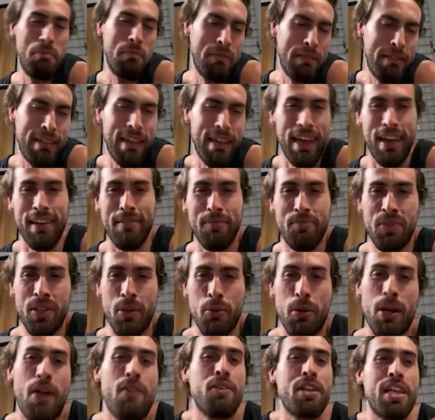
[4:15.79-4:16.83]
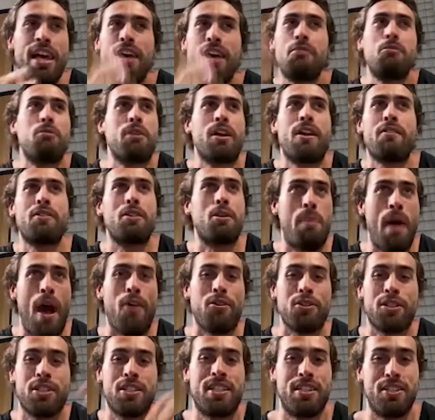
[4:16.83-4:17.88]
Yeah, whatever their
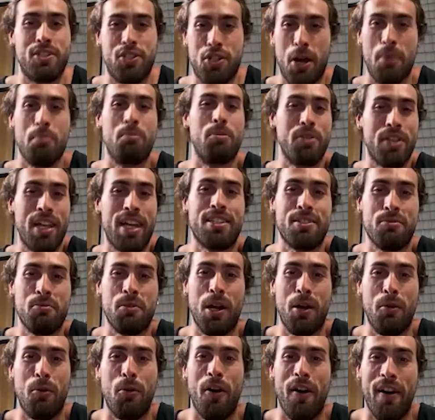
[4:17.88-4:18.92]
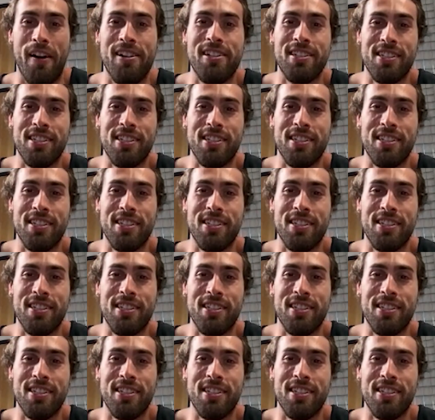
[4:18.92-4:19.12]
powers is in Jumper, that's what I want.